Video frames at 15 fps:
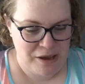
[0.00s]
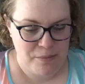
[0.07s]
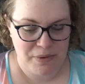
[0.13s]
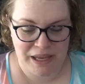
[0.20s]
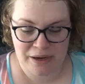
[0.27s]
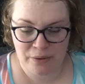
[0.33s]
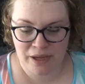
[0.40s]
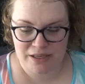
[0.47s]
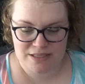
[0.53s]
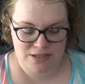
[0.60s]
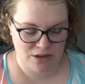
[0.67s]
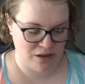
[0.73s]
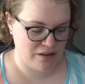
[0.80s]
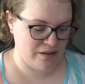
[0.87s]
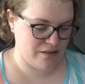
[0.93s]
But anyway,
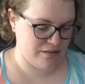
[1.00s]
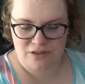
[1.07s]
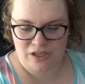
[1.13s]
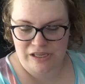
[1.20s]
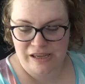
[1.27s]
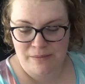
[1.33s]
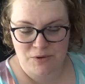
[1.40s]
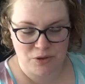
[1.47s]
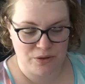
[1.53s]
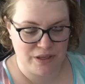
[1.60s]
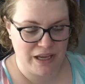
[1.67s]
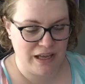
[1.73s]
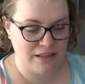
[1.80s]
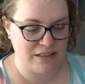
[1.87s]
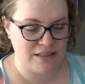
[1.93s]
so I grabbed all the
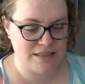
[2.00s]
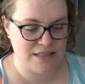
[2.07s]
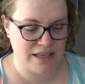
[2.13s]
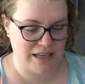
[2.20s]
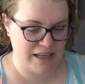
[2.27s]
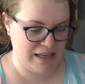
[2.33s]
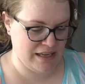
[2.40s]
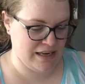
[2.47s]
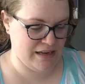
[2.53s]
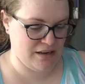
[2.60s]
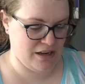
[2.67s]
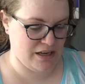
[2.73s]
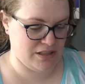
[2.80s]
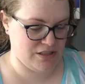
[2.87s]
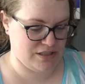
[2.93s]
colors and
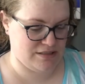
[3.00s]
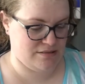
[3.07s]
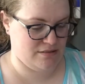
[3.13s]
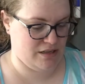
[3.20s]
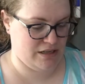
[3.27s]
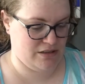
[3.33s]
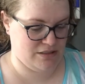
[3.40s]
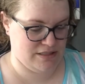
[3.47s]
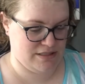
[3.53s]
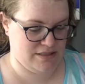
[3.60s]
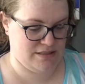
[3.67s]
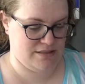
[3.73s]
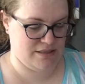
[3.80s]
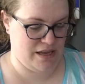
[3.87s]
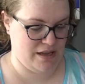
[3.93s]
I got
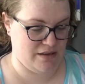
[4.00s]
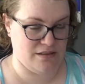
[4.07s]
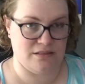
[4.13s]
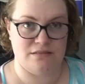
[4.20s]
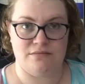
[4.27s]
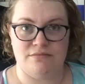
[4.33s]
started